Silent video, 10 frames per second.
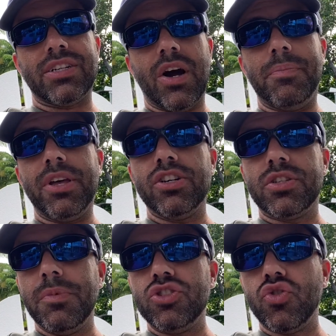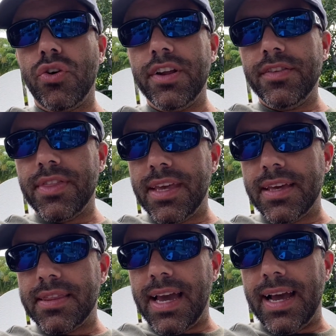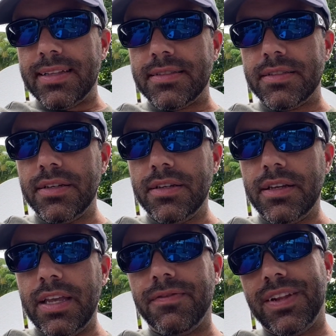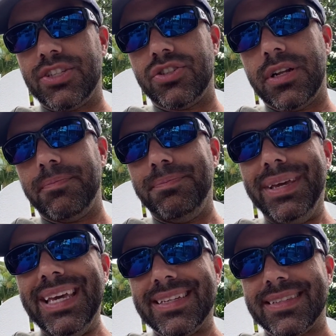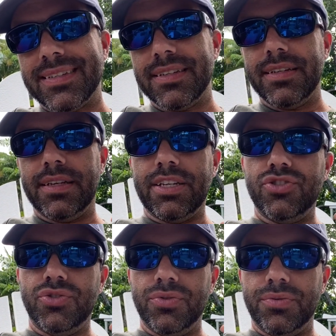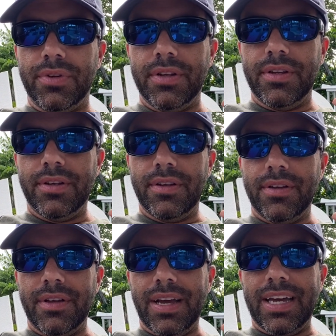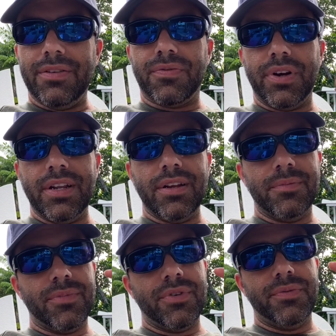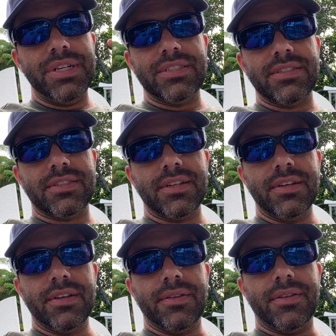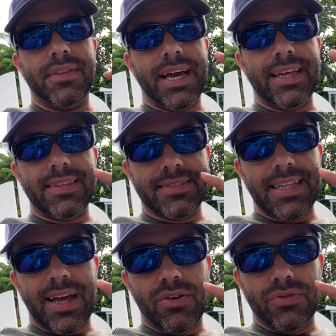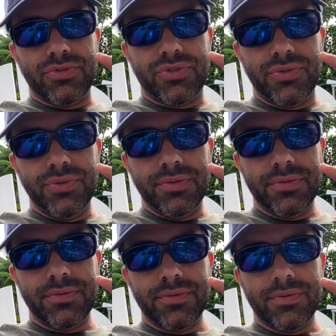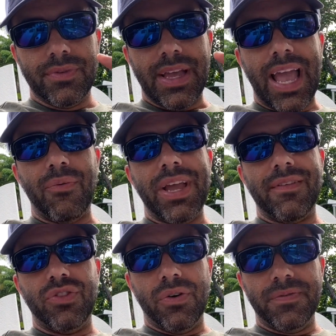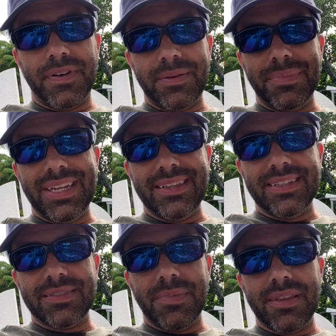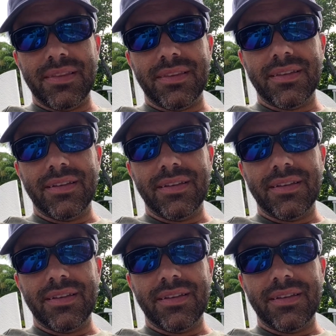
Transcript: out. Because the majority think that inflation peaked in June. And if for any number of reasons that does not hold true, and we have no Fed meeting this month,